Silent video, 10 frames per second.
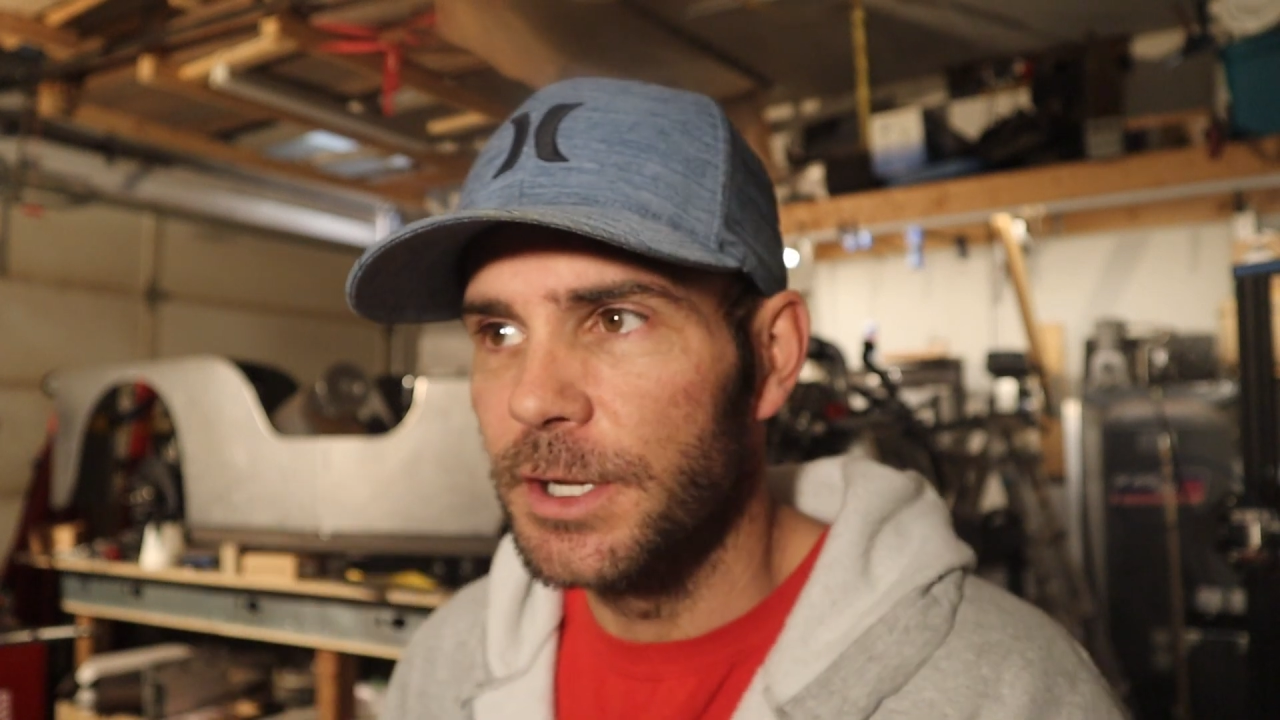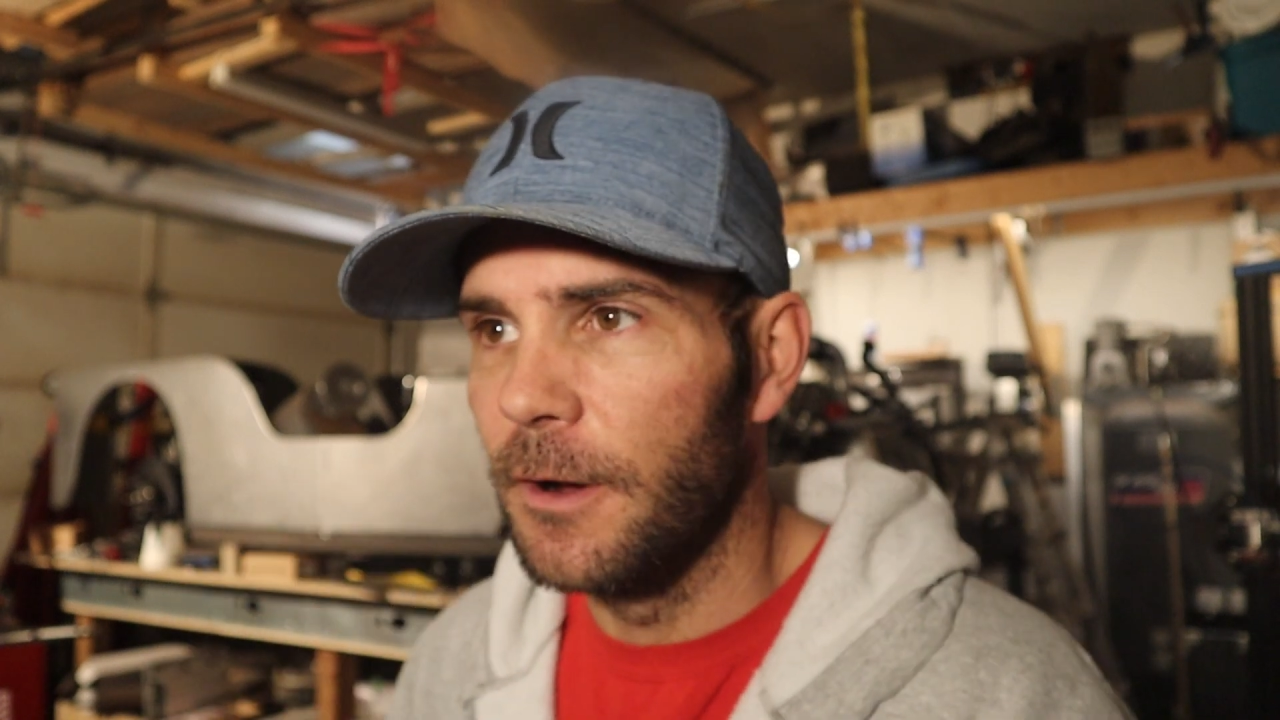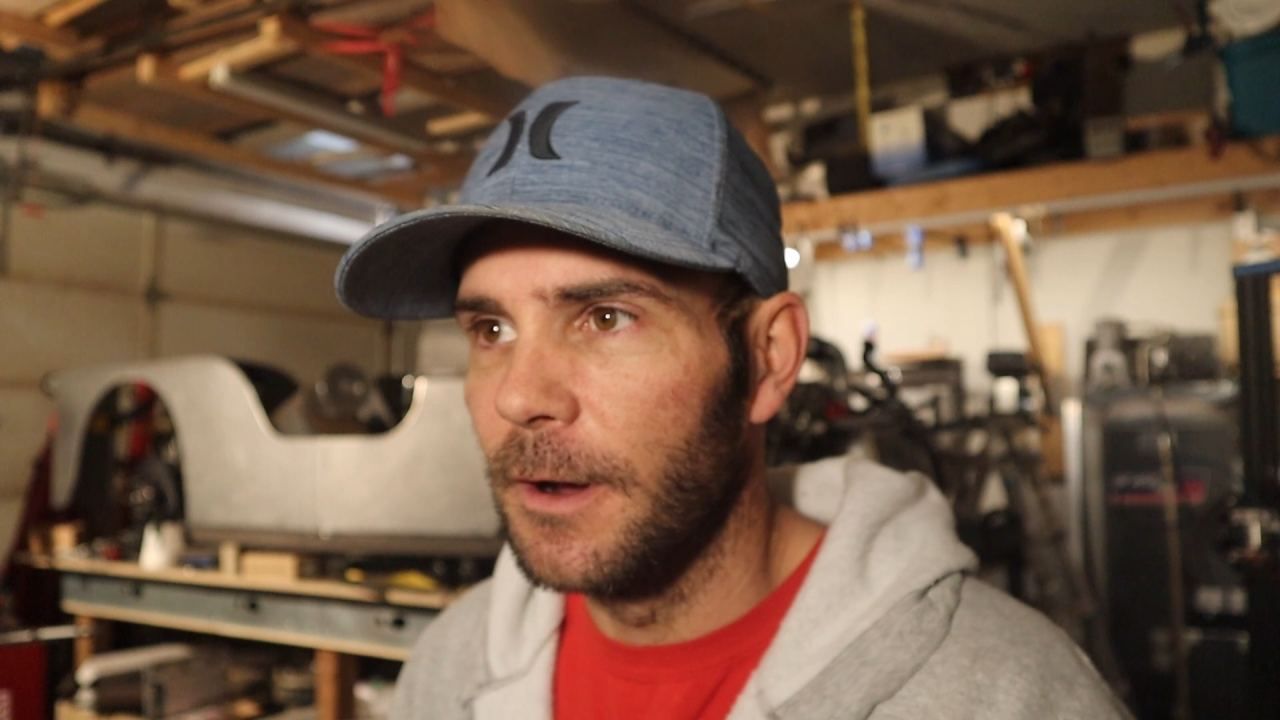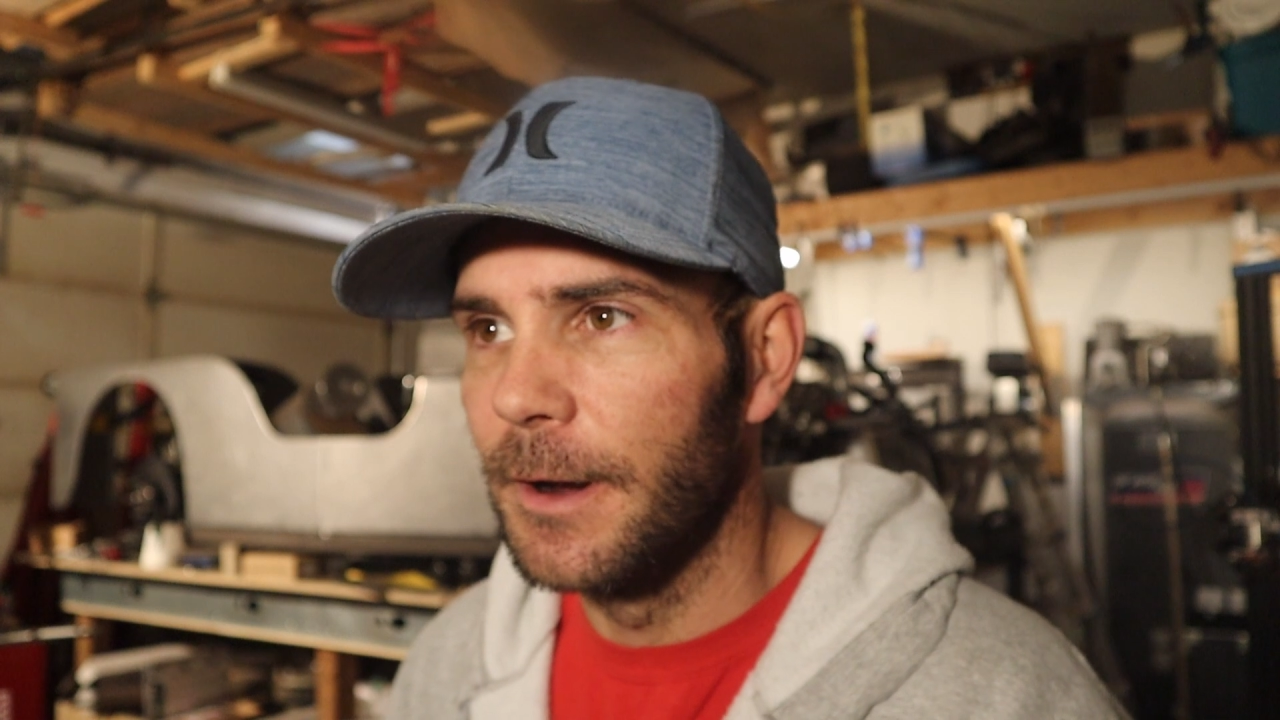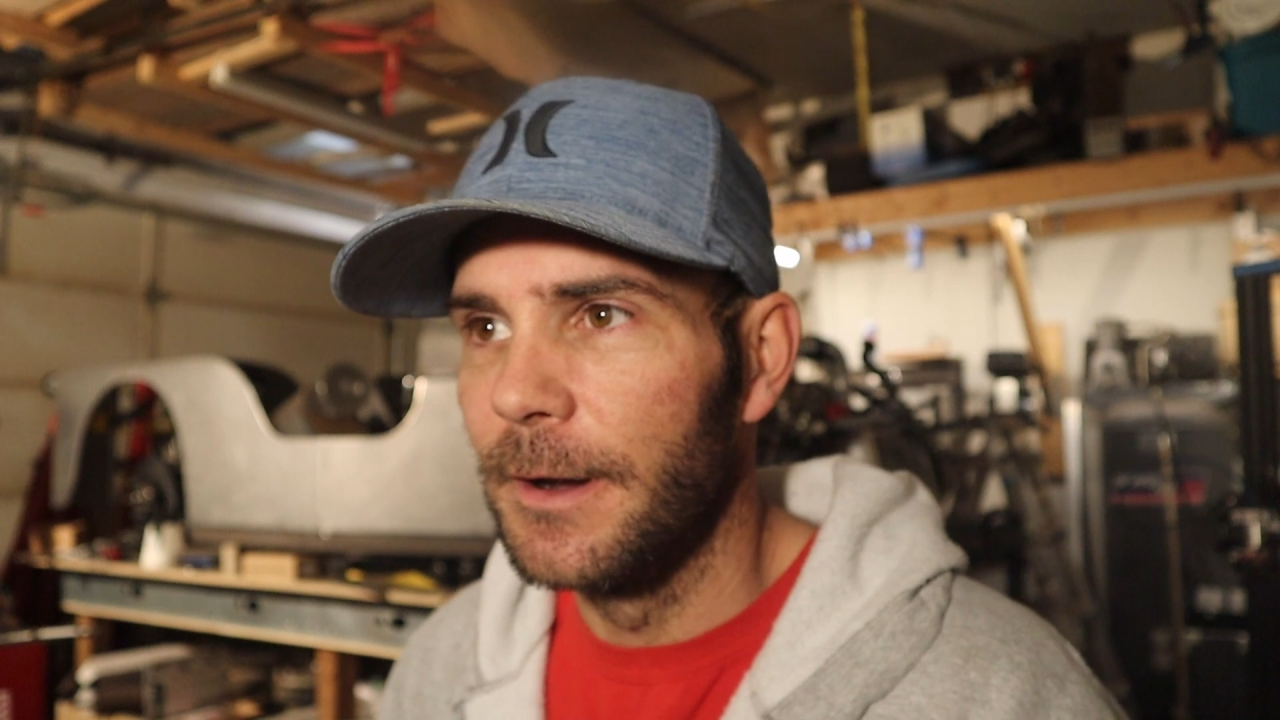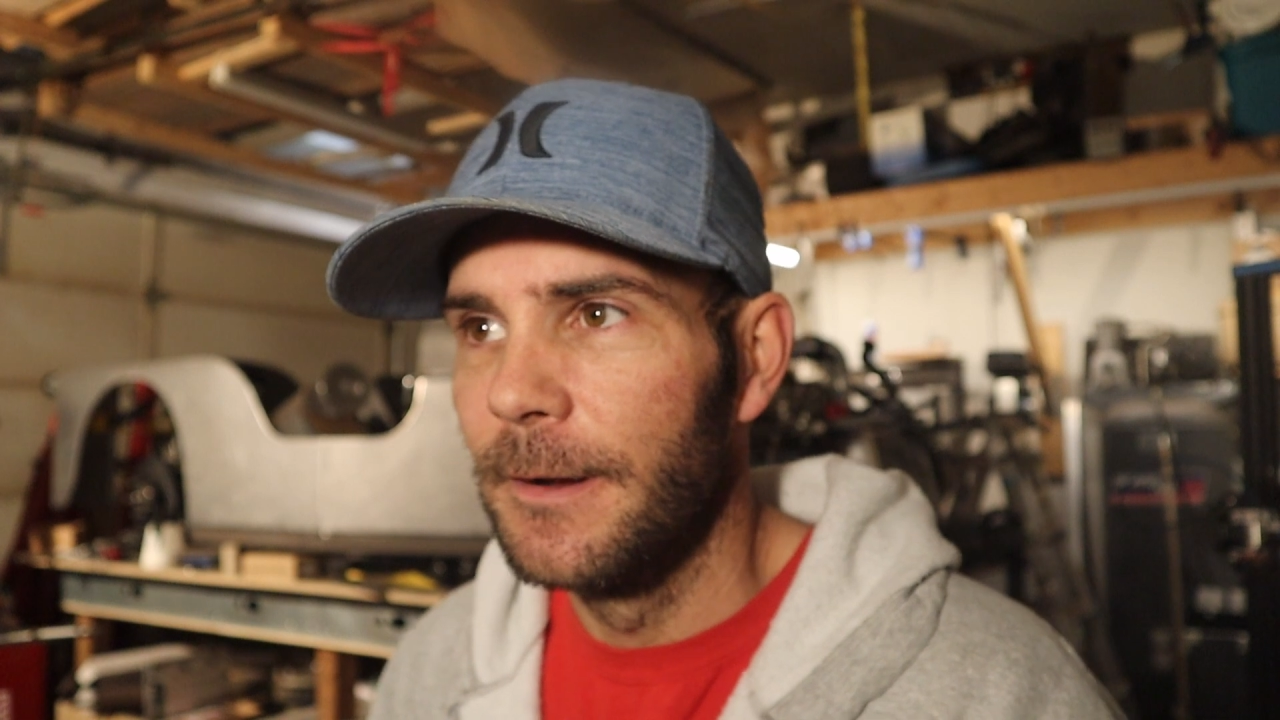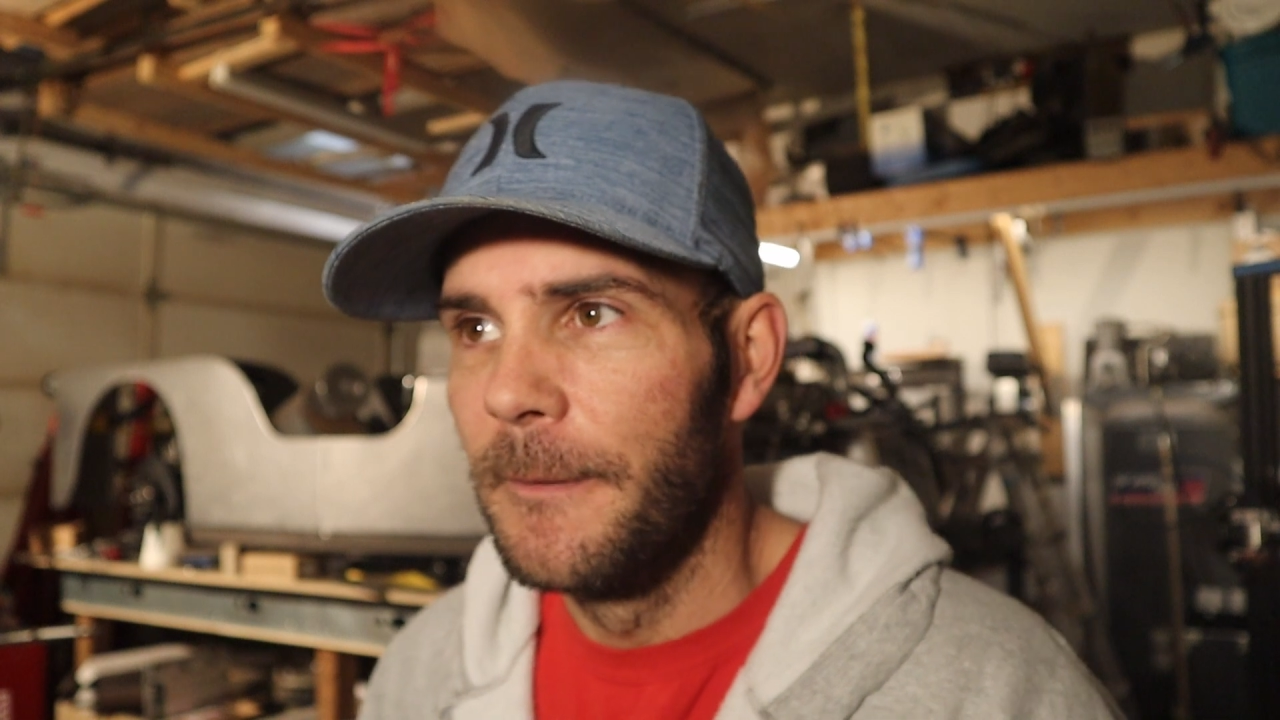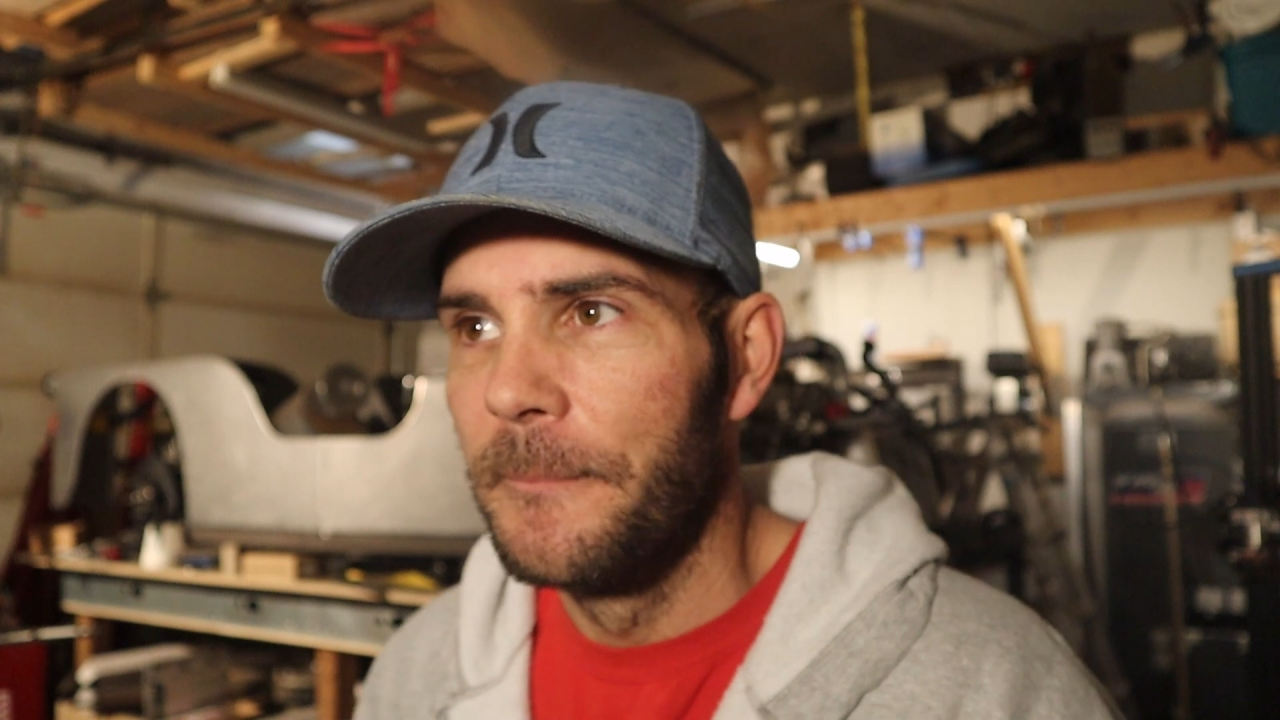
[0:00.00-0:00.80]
on,